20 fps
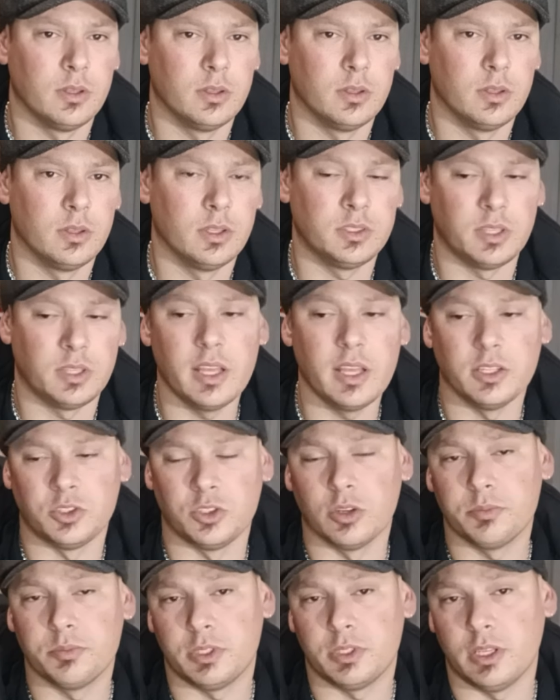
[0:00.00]
It's their
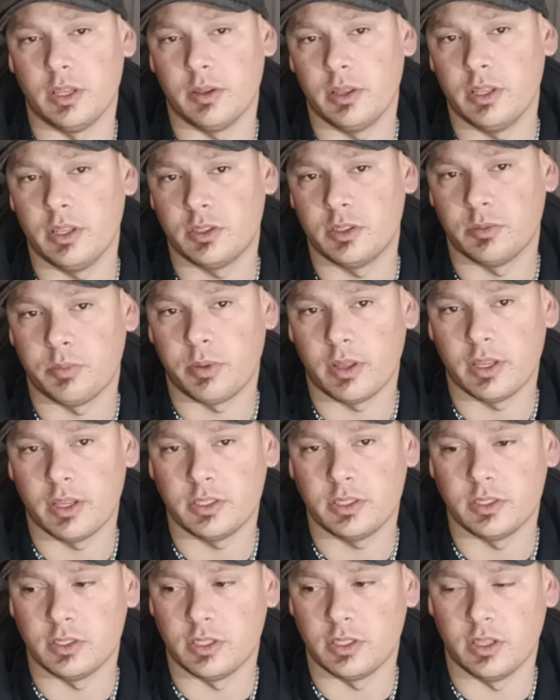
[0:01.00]
job to get into
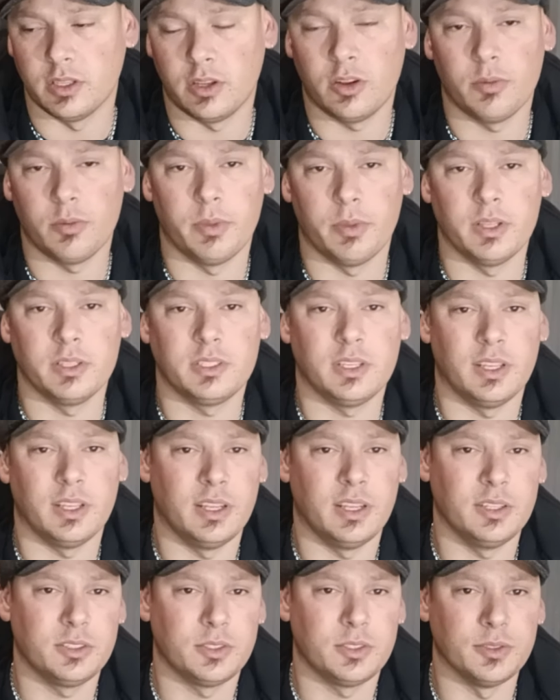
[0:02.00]
places that they're not meant to get
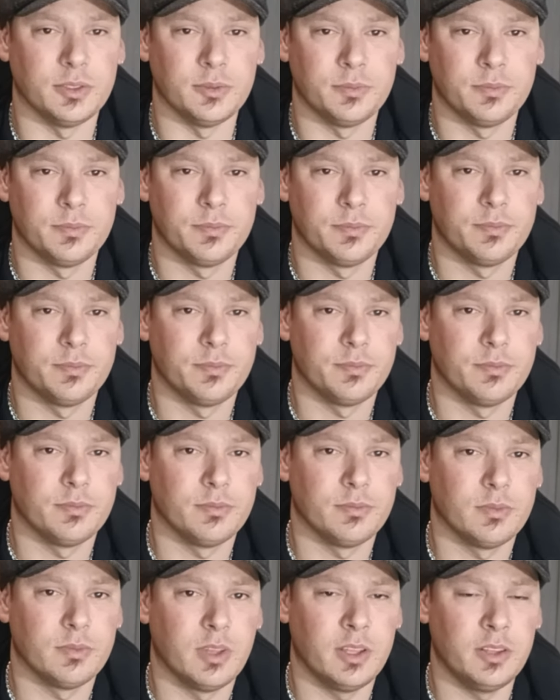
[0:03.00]
into.
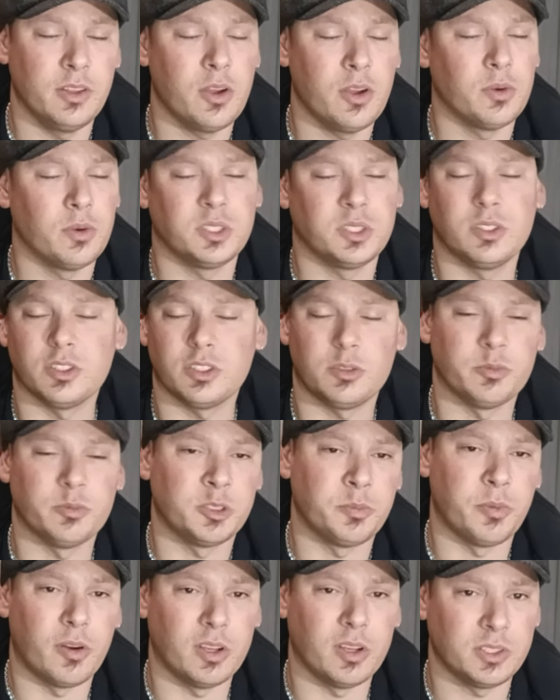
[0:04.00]
And no, it's not some
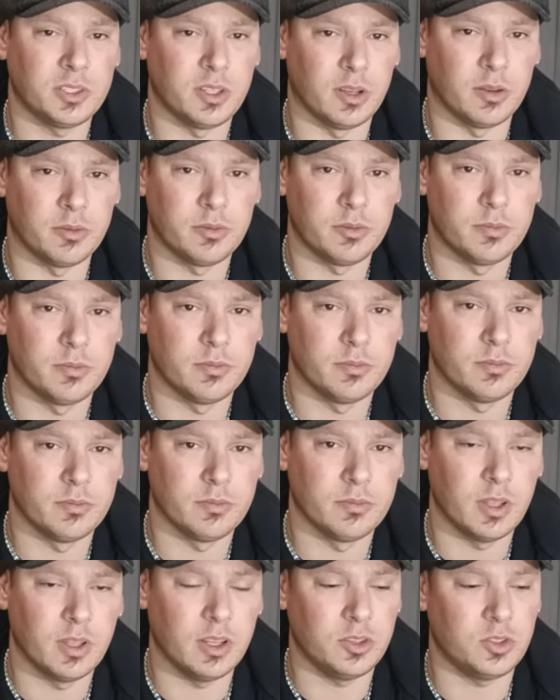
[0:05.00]
spy stuff.
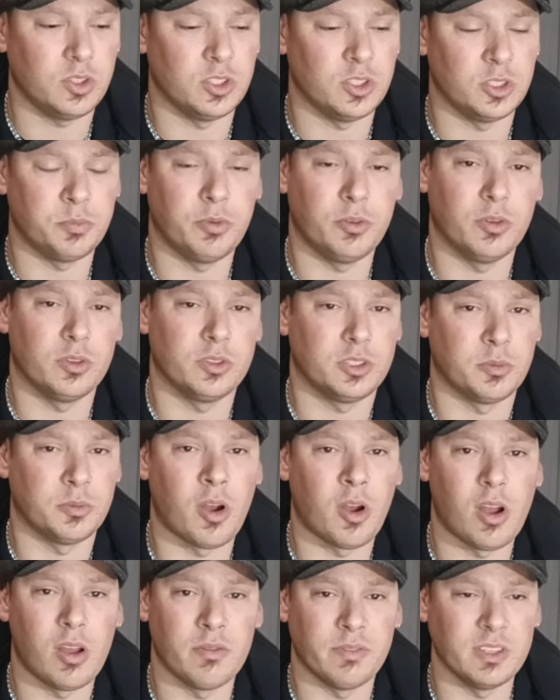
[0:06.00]
They literally just put on some
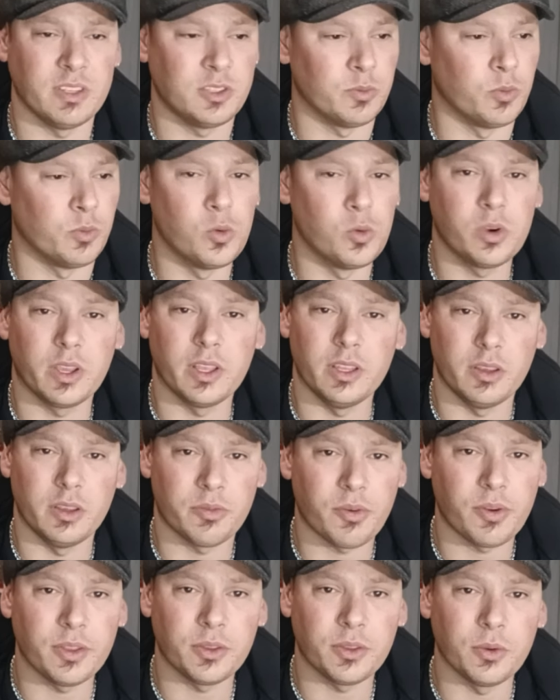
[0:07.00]
high vis and walk in your
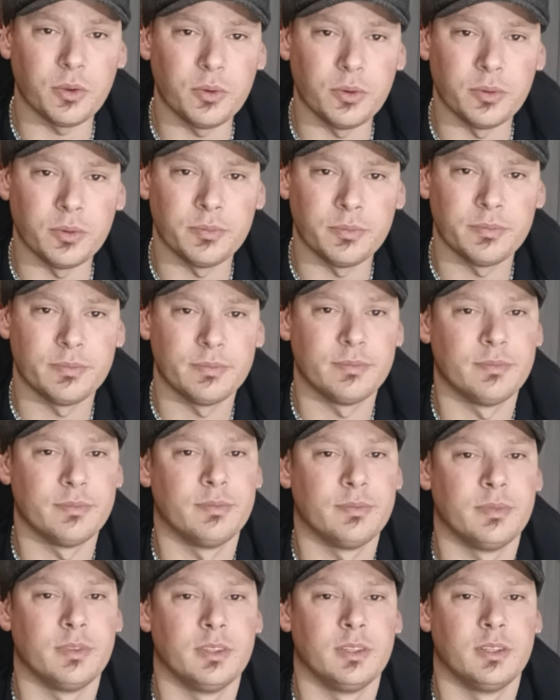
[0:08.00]
front door.
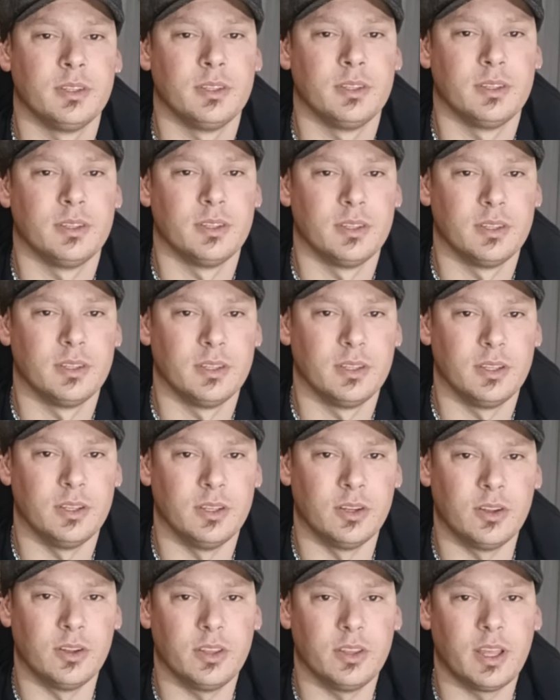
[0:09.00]
You
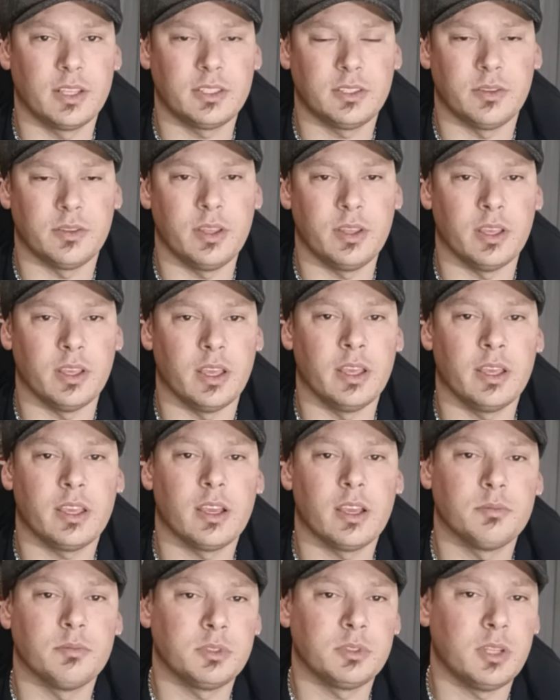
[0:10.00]
know, that's the thing. It
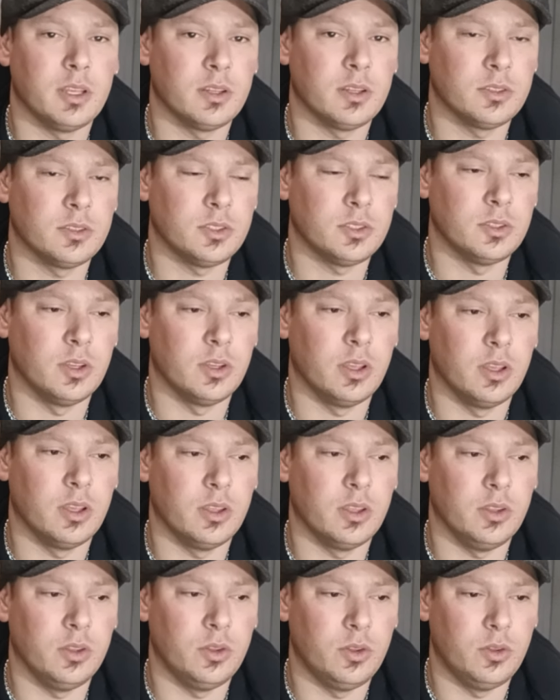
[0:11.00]
comes down to
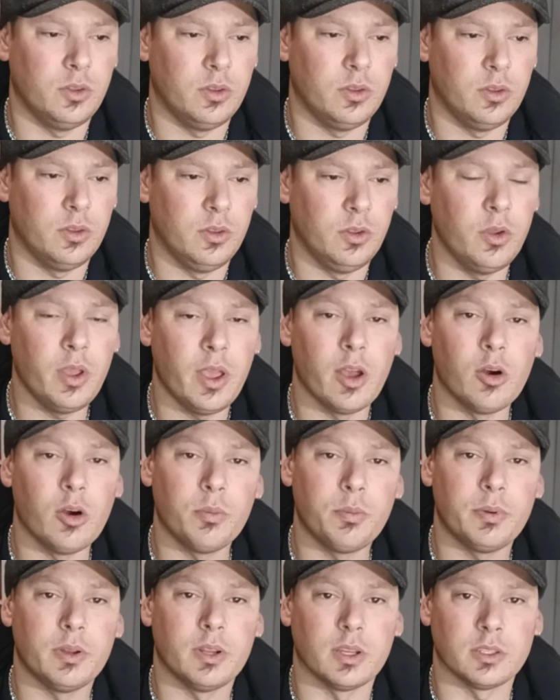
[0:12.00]
you
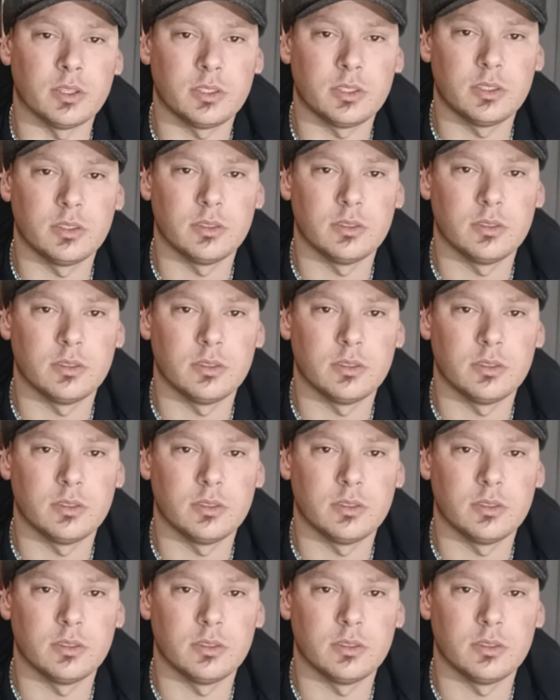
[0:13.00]
helping us,